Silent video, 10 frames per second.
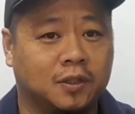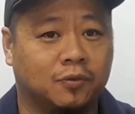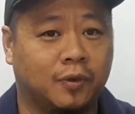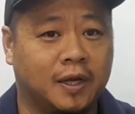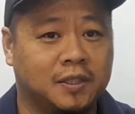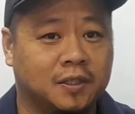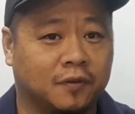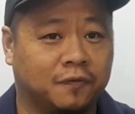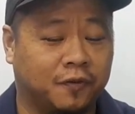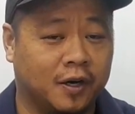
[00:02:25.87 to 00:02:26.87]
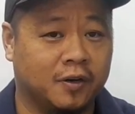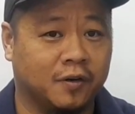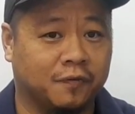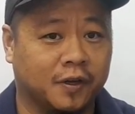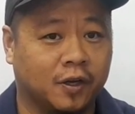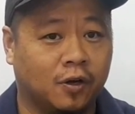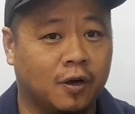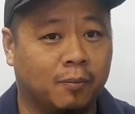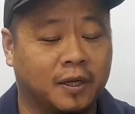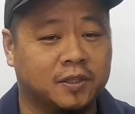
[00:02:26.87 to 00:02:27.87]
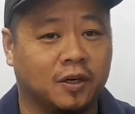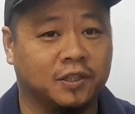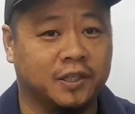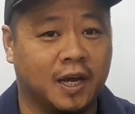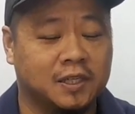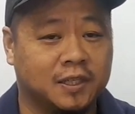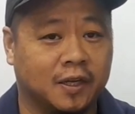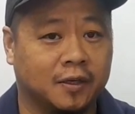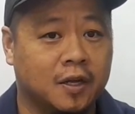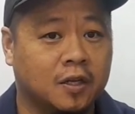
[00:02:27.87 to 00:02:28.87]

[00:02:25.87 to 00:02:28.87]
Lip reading: to raise the front end of the vehicle and place it on a jack stand.